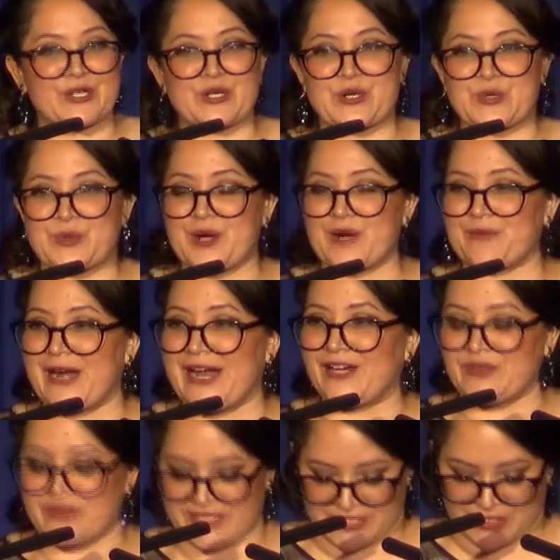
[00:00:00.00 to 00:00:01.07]
crew
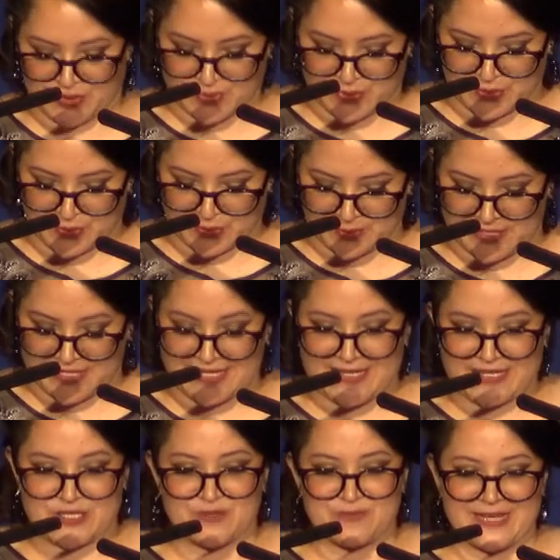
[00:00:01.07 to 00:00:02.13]
around this room
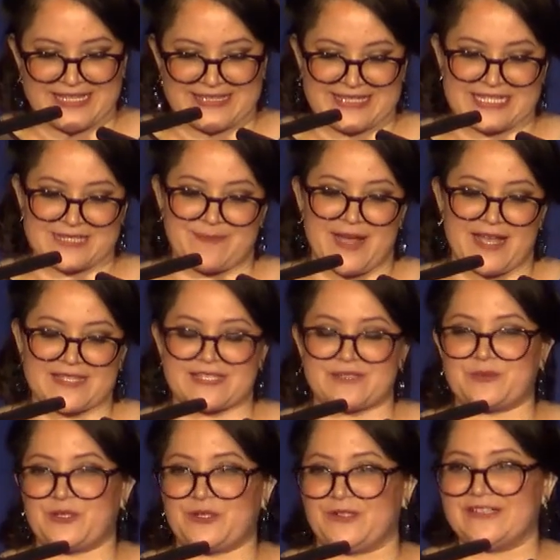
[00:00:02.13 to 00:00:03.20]
to make this
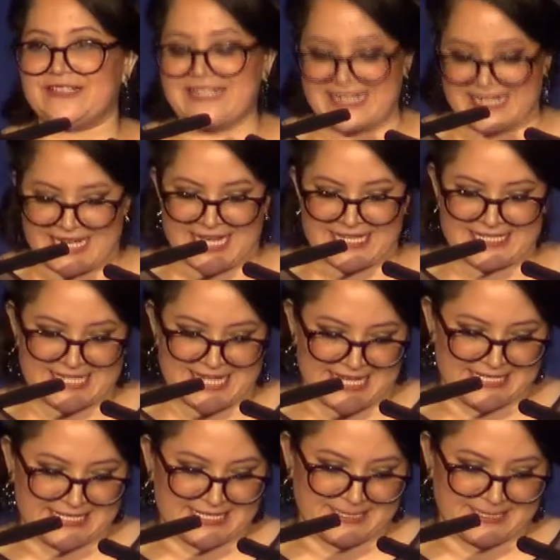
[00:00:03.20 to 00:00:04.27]
possible. Gracias.